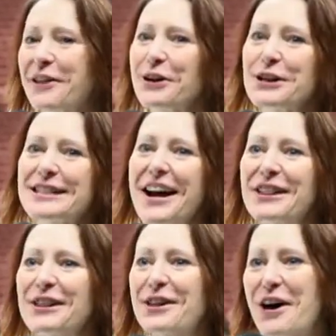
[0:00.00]
There's a
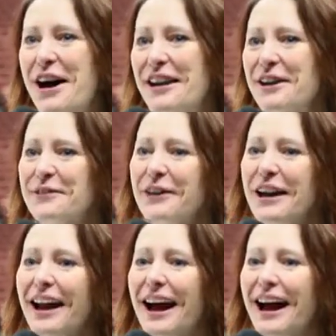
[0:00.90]
lot of
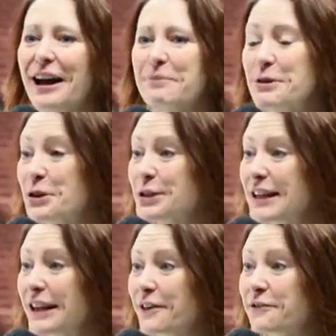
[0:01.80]
uh,
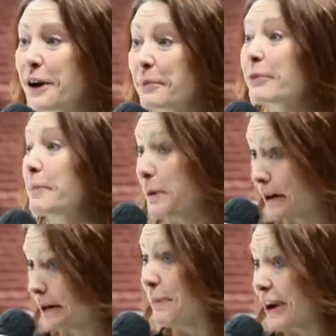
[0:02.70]
music from the
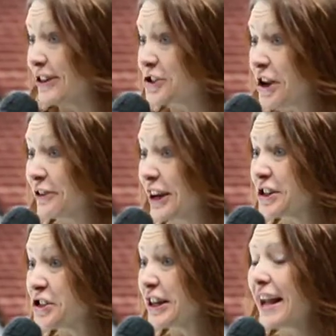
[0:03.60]
par parents'
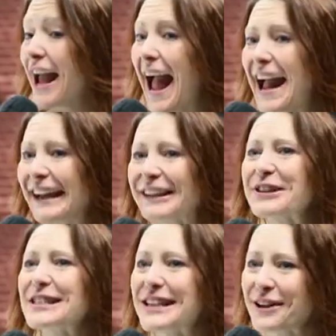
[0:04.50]
generation, and you'll
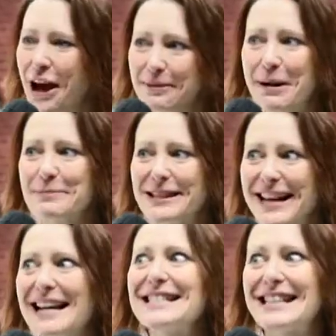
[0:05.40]
see a lot of moms and
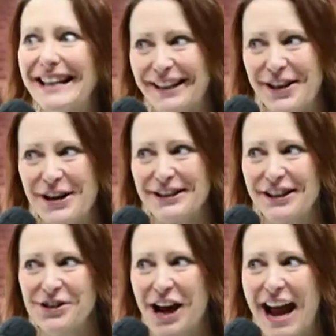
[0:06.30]
dads singing along to the
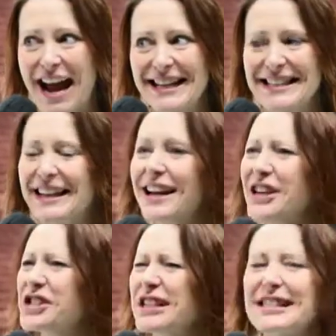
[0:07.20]
tracks, and
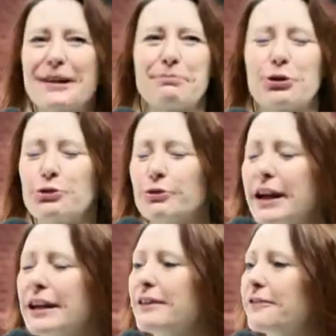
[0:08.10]
just some
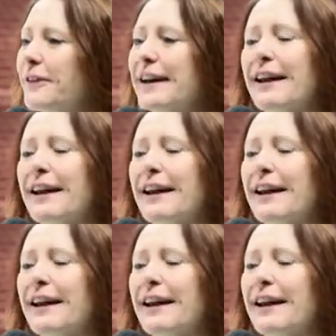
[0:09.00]
great, fun,